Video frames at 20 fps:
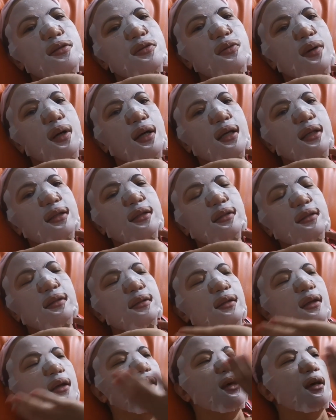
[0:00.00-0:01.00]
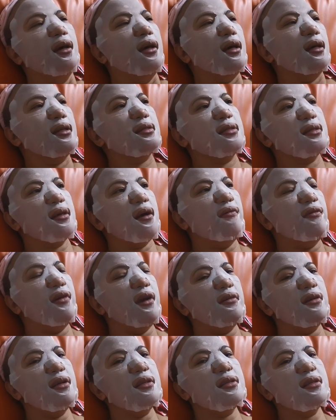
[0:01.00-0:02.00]
this one. It's a
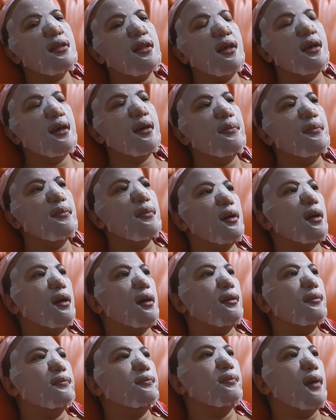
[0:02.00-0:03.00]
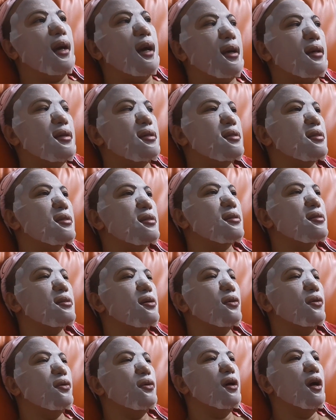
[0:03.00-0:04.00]
very slim mask.
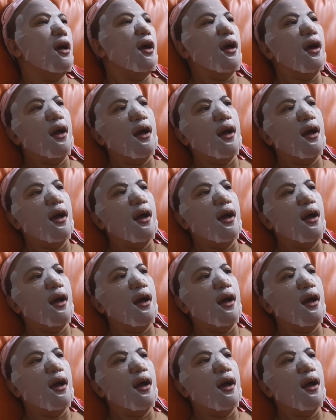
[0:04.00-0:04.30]
So,